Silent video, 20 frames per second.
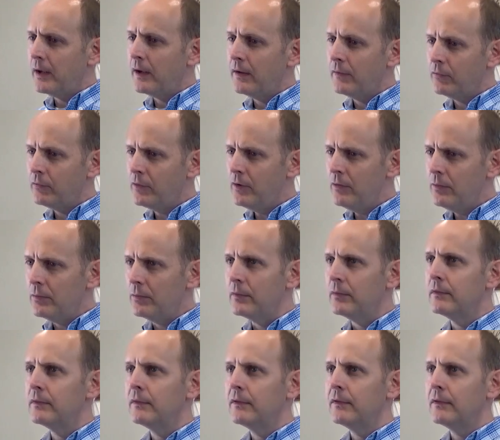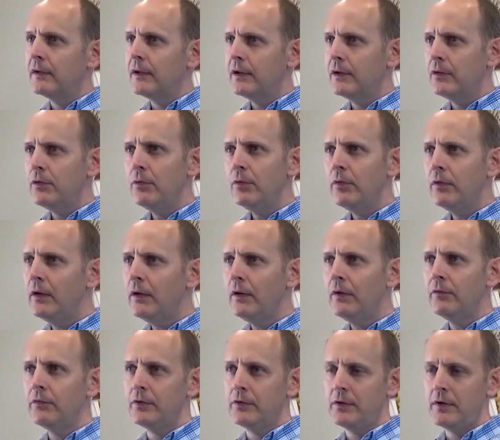ask you, can you think
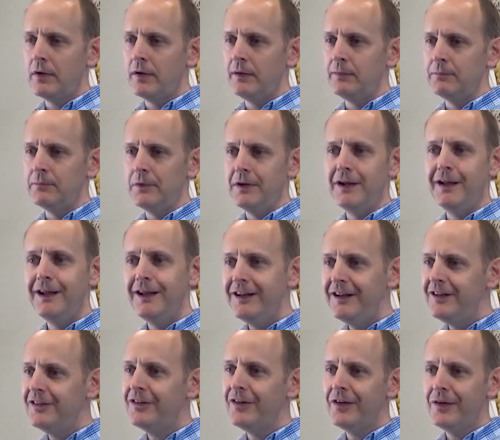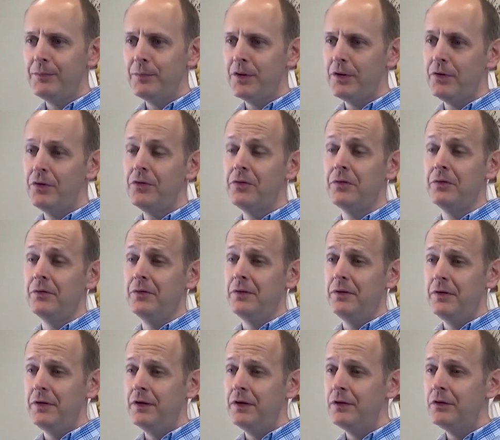of a time, any time at all
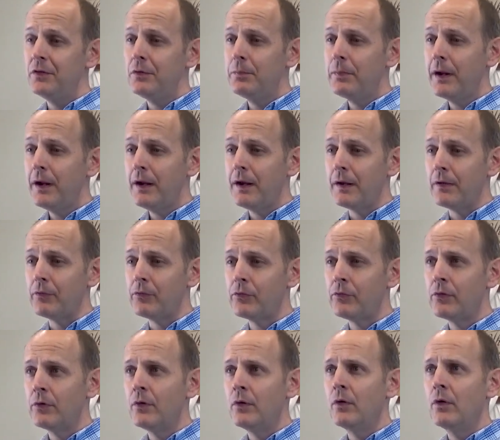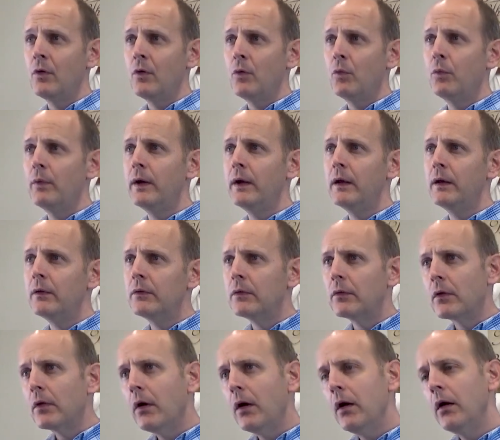in your past, when
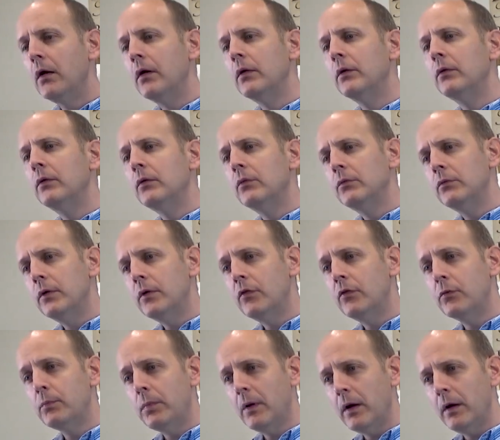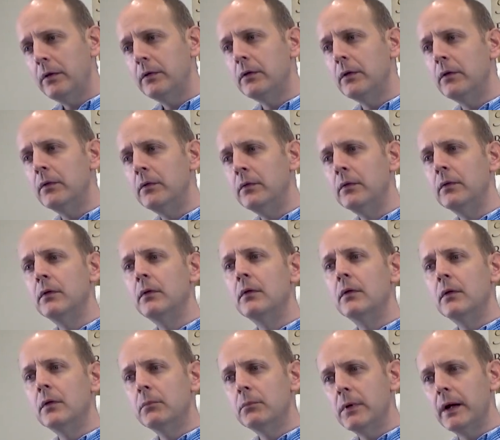God responded
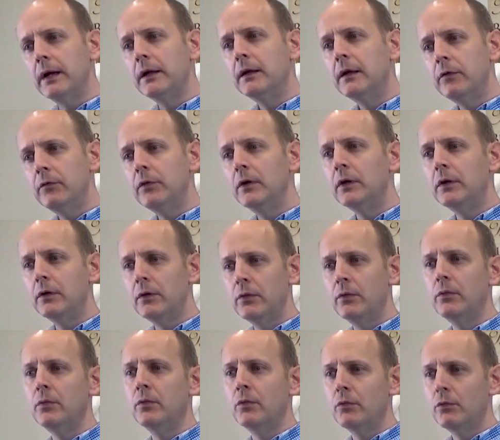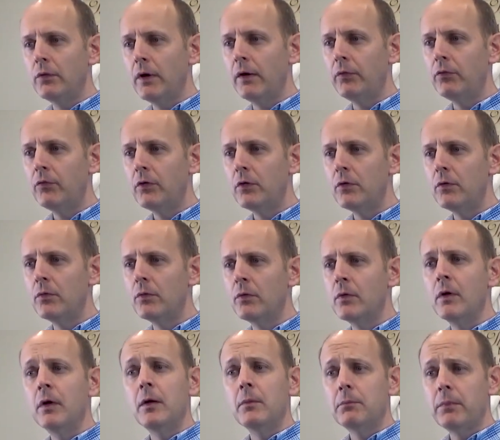by giving you rescue,
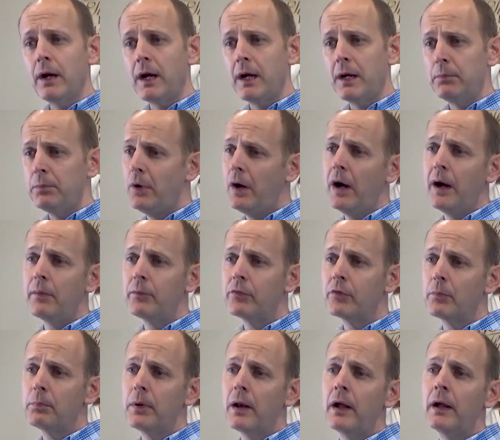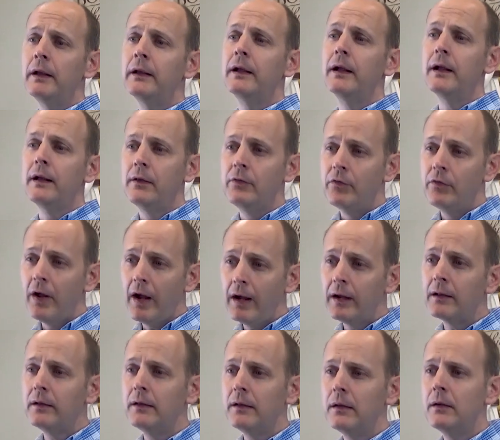by perhaps supplying
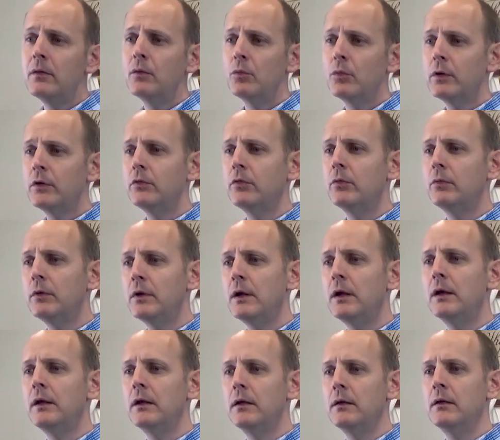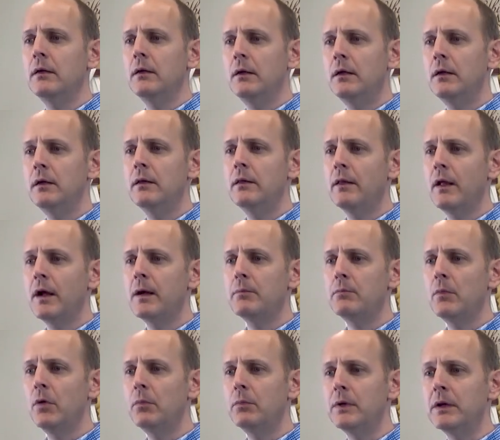exactly what you needed in that
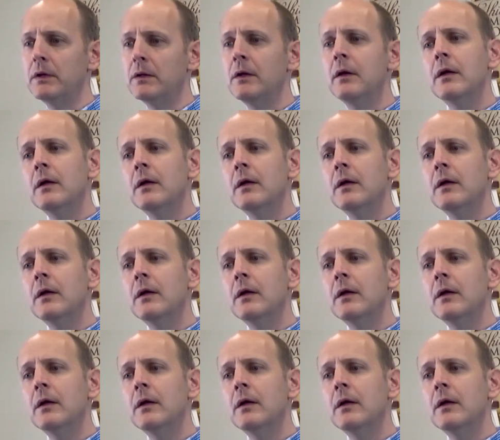moment,